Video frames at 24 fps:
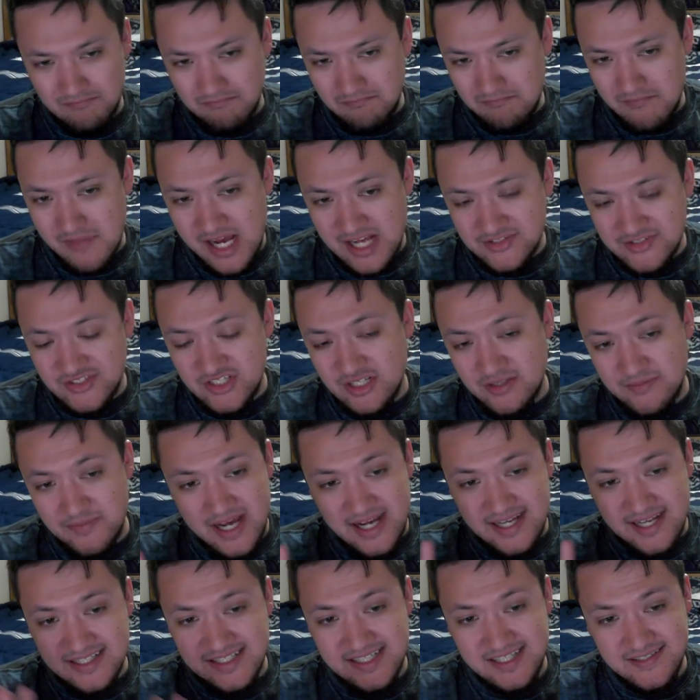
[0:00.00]
matchup
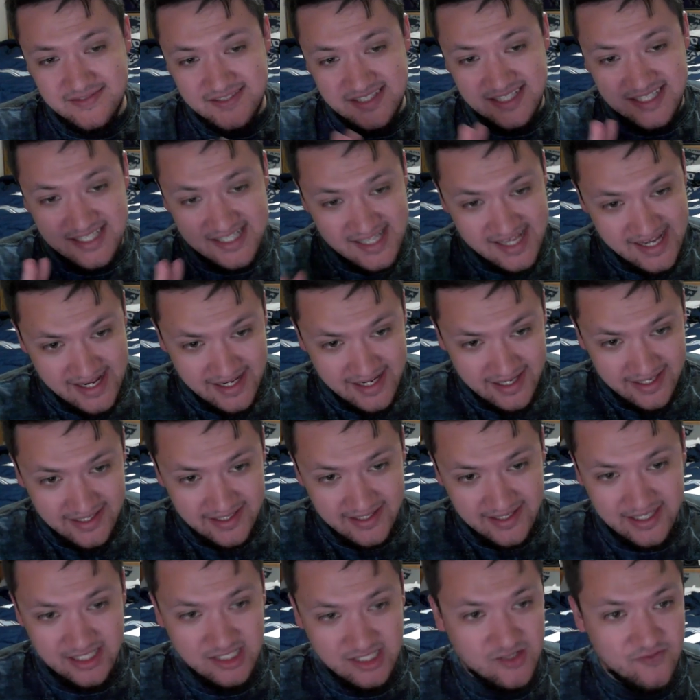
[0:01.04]
as of
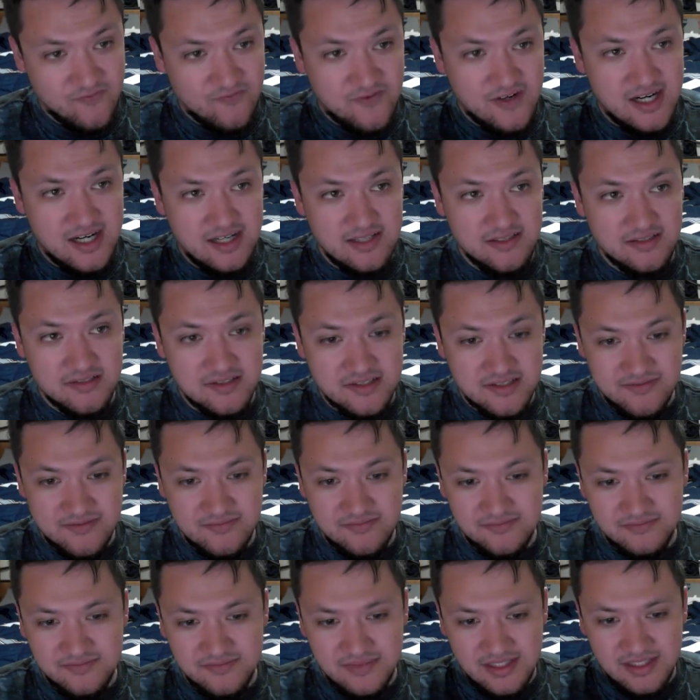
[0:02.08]
today in the finals.
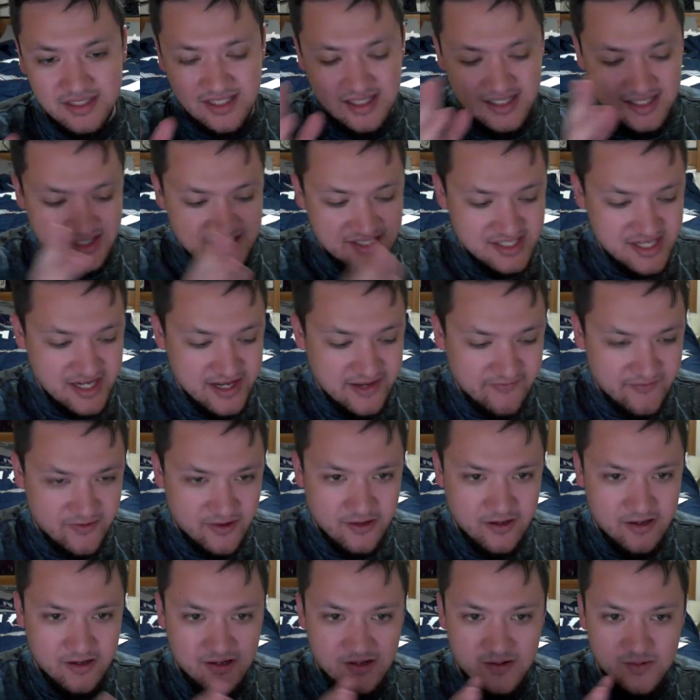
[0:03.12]

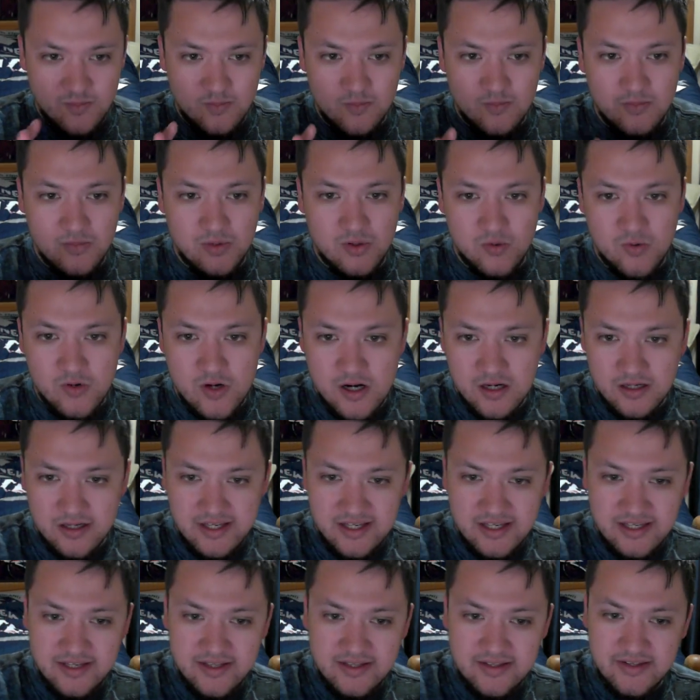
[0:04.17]
Denver,
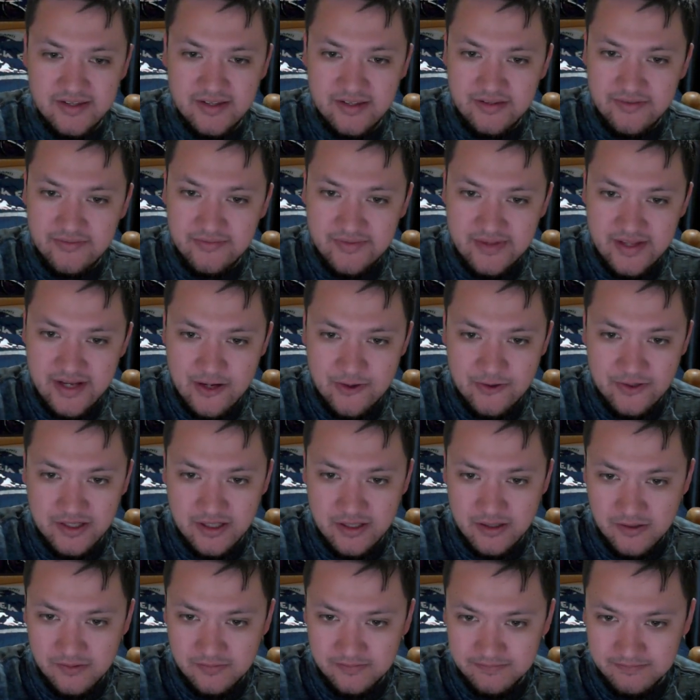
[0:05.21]
Milwaukee. There we
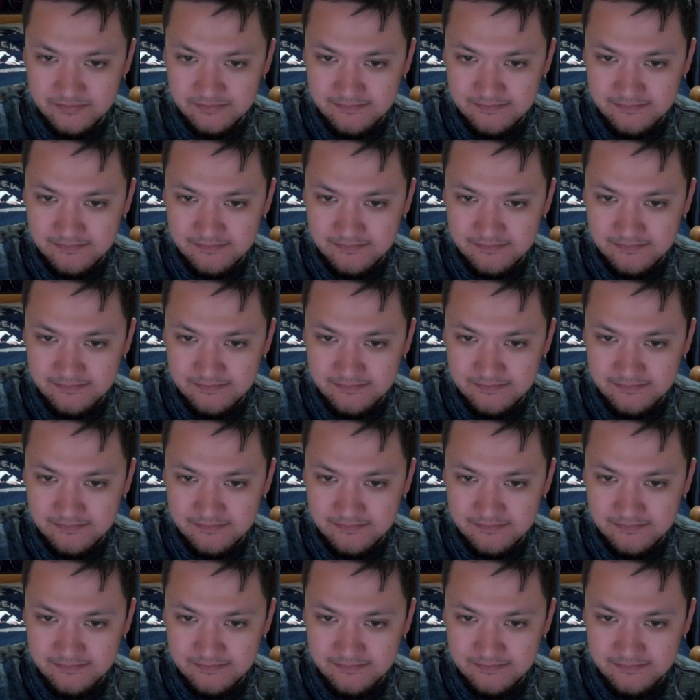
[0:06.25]
go.